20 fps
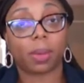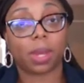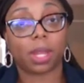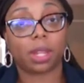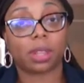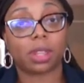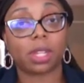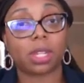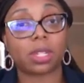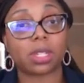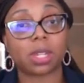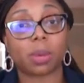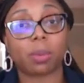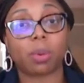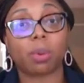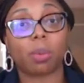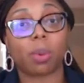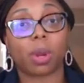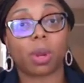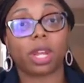and things
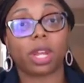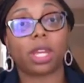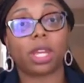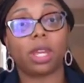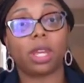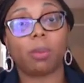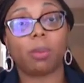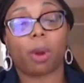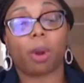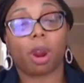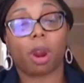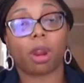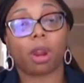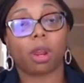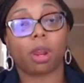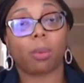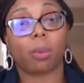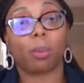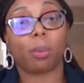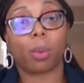that we want to keep our
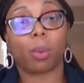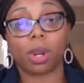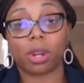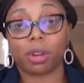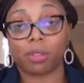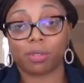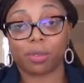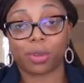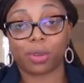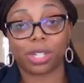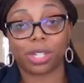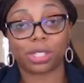wonderful